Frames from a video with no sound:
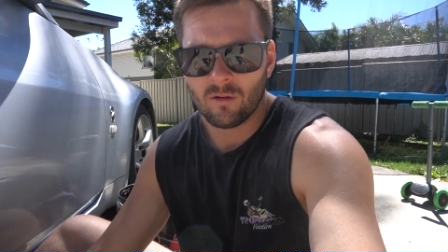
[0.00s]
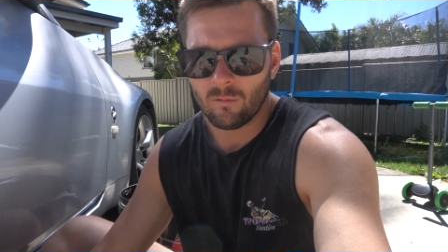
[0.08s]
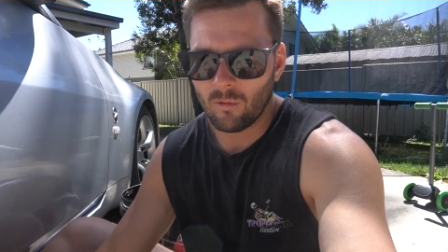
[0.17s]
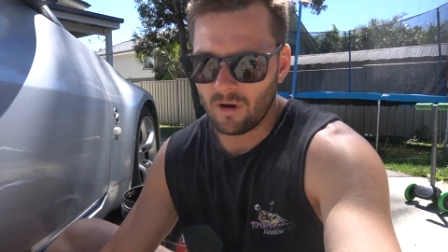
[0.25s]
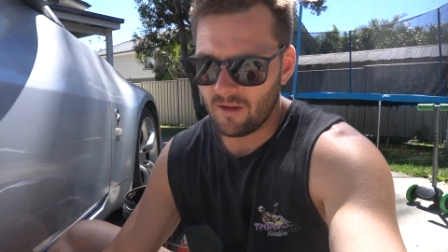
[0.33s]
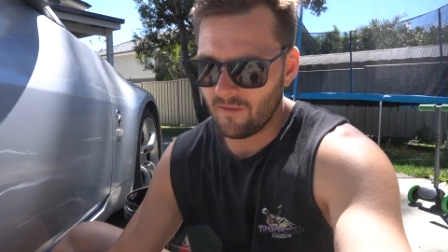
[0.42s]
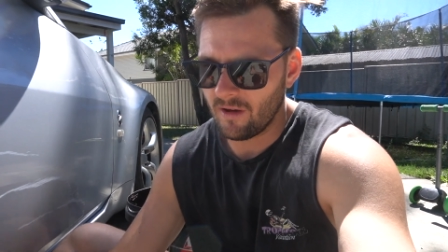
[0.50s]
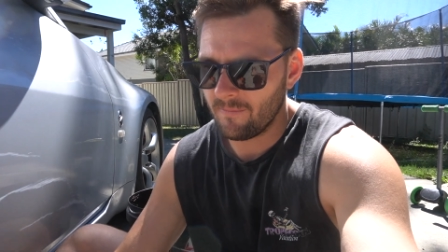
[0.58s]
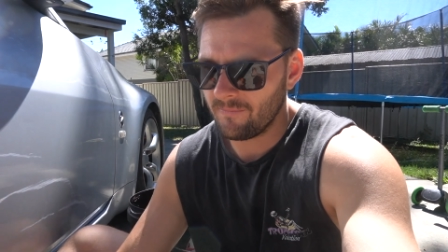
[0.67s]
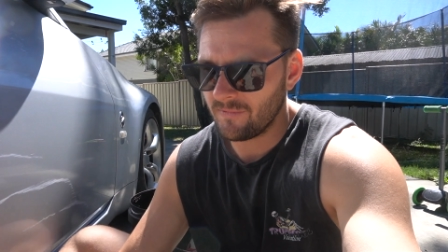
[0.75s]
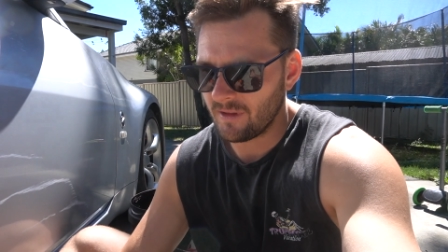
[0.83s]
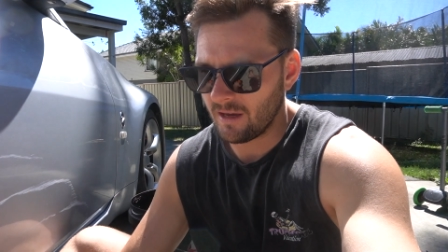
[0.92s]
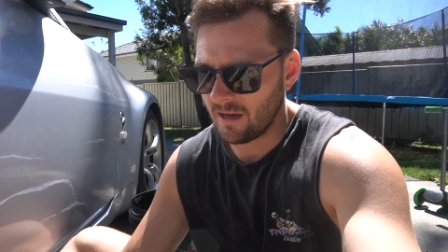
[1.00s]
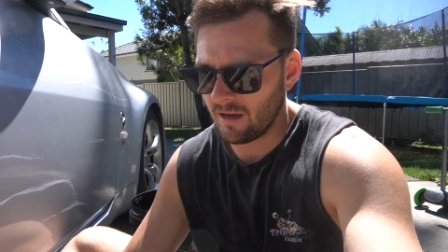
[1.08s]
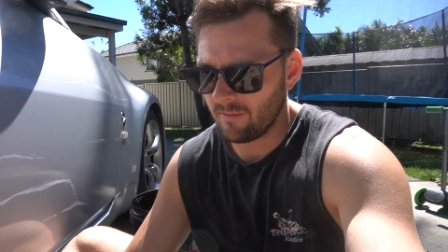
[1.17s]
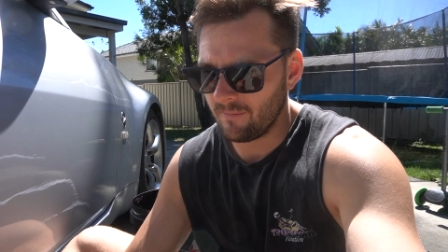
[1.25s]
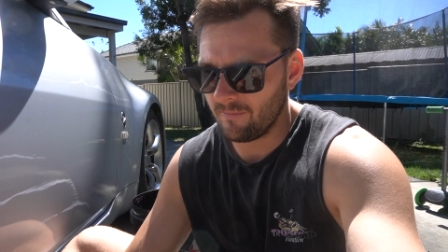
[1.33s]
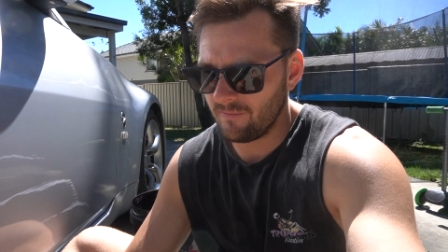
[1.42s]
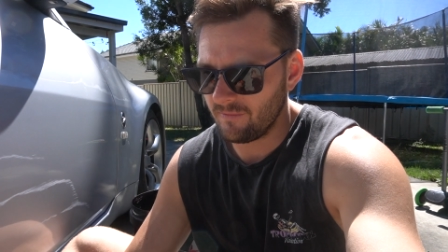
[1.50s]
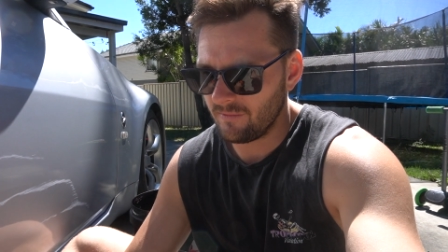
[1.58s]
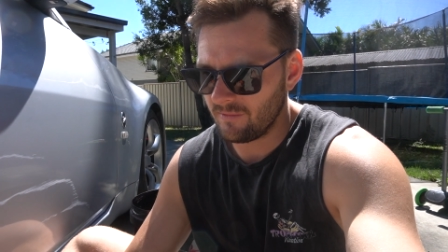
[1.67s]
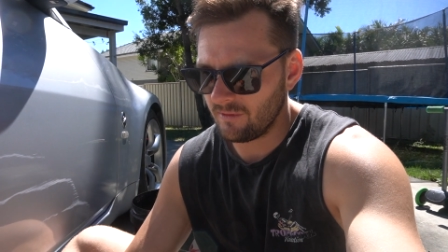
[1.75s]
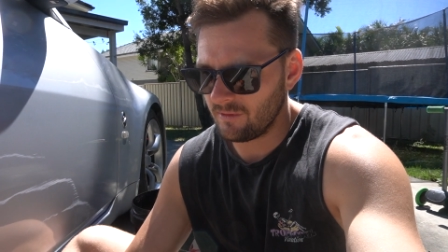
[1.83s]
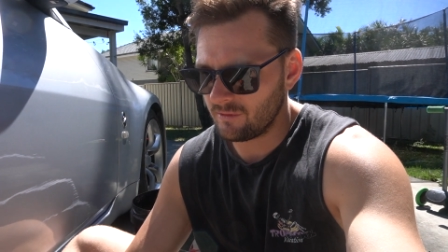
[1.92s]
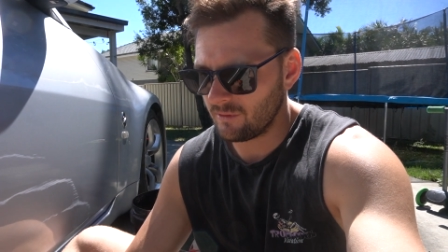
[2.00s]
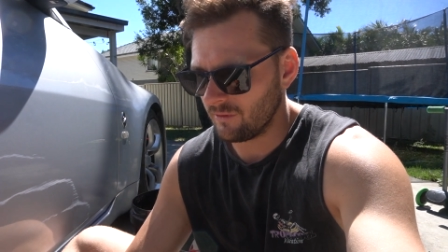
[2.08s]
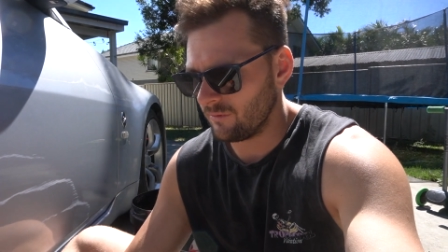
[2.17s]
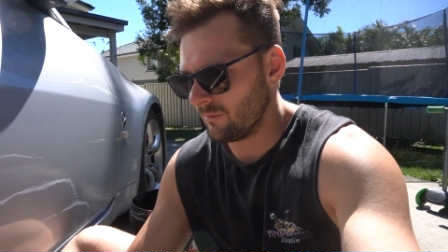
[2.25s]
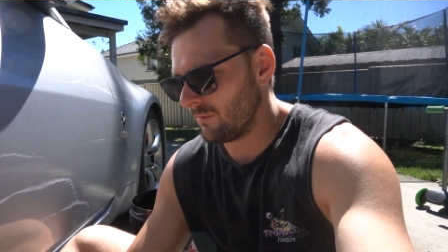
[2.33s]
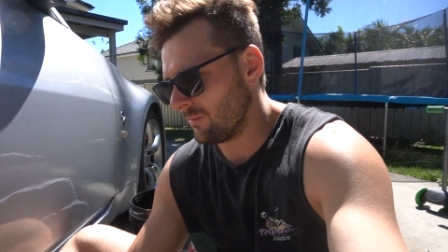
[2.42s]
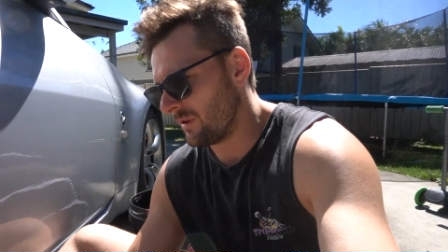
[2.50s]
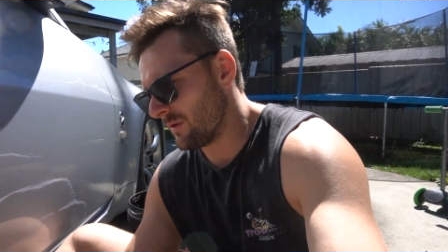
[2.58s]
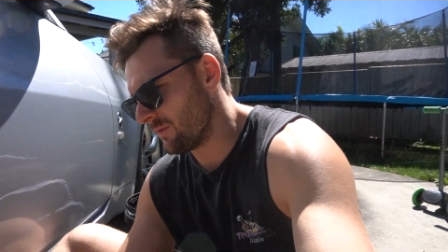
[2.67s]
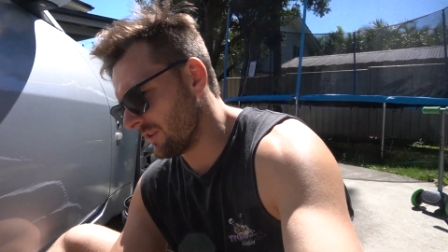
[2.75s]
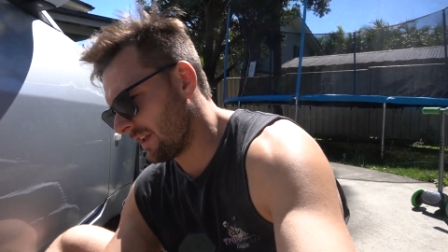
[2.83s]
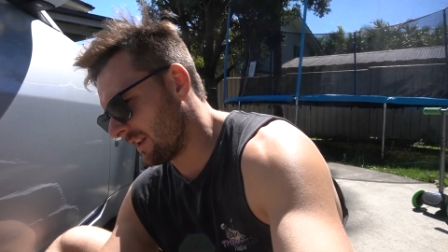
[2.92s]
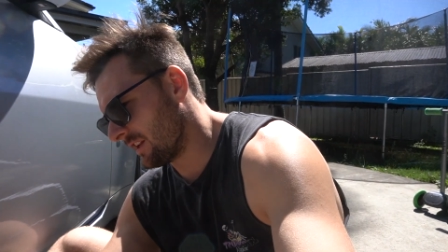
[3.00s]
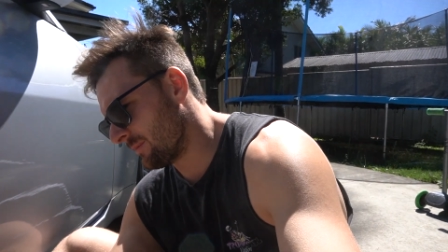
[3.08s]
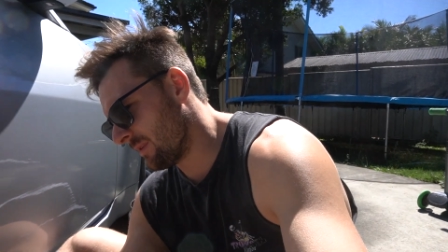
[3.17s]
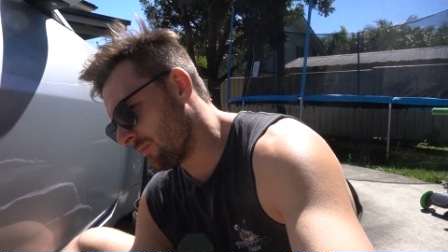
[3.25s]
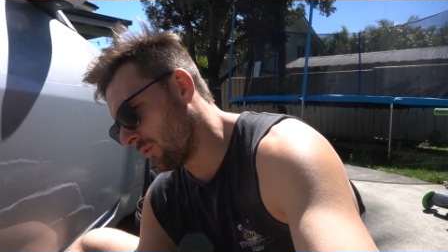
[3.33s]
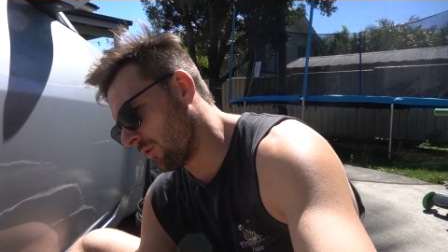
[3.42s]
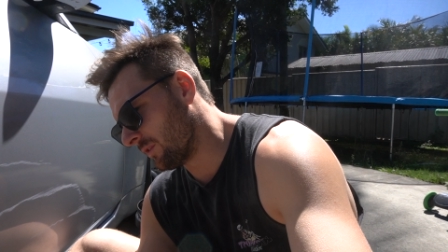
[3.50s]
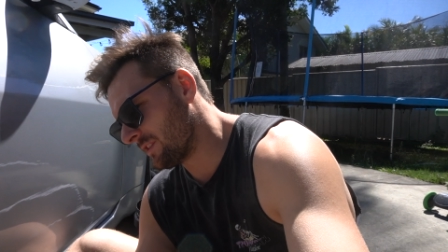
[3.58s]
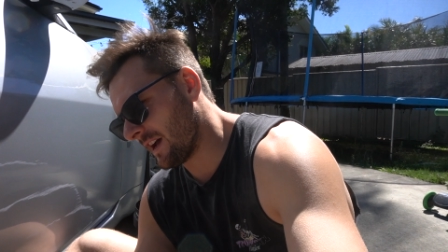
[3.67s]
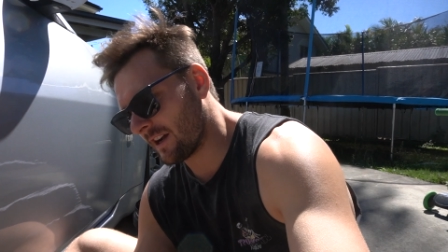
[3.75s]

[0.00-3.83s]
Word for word: whatever, um, sort of manipulating it a bit more to